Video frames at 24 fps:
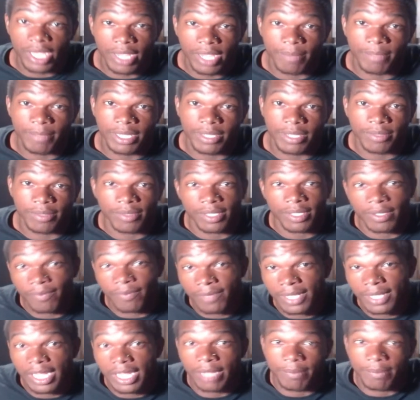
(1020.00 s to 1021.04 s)
me. If you
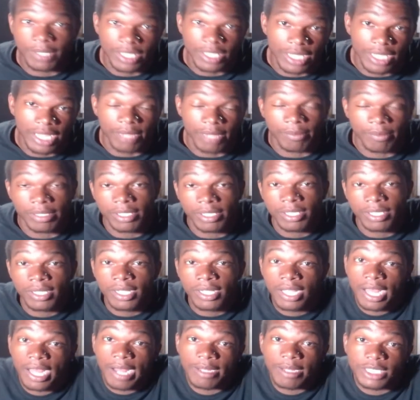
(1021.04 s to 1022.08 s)
like me, you like me.
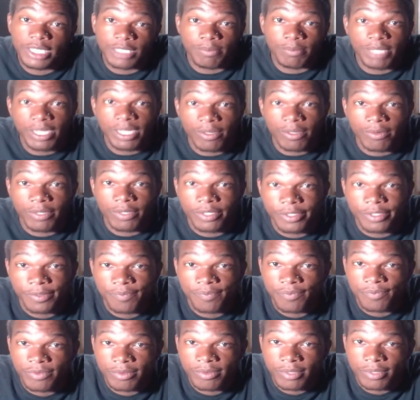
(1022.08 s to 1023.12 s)
I'm just being real.
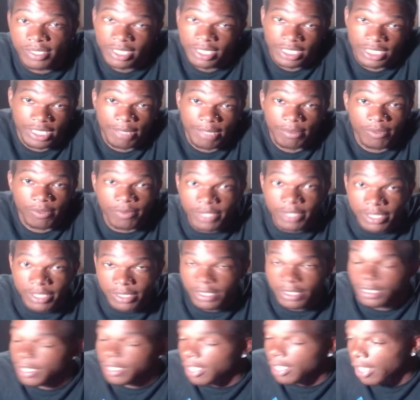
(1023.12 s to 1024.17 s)
Cause I'm the realest.
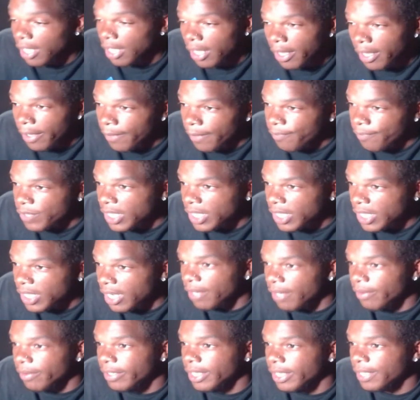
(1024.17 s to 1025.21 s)

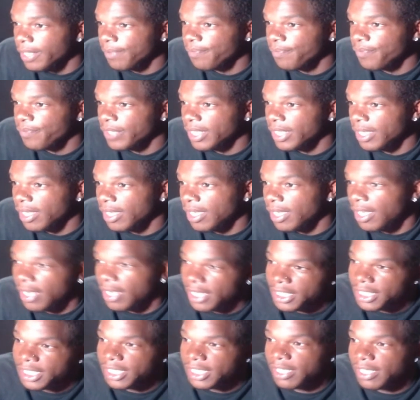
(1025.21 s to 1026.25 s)
Anyway
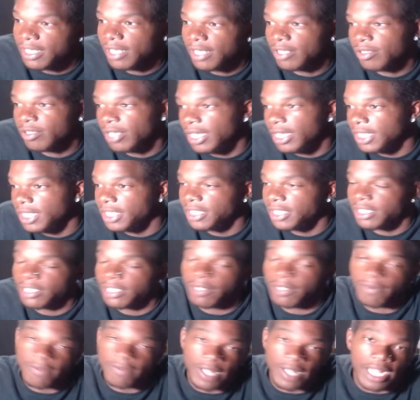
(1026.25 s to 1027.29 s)
constant transitional
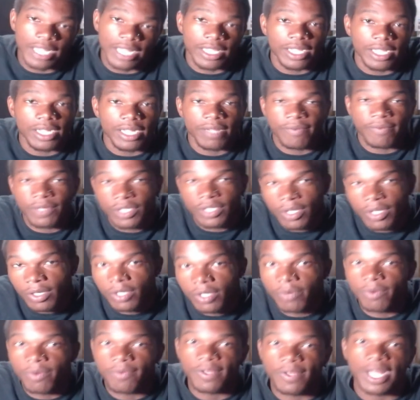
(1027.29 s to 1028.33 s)
flatline. If you don't know
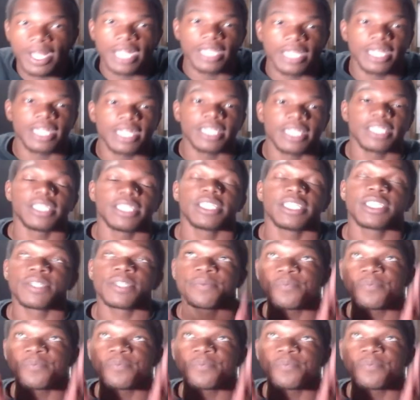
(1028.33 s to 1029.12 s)
what flatline is,